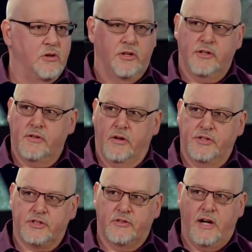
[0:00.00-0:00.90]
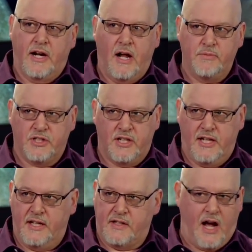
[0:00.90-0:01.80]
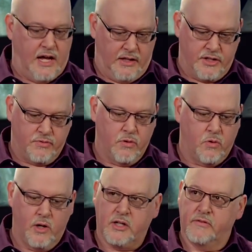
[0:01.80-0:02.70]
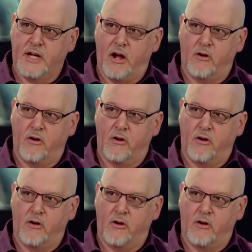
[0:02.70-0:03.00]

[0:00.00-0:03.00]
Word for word: on the, on the screen, and I'm just going to hit the highlights real quick of it, how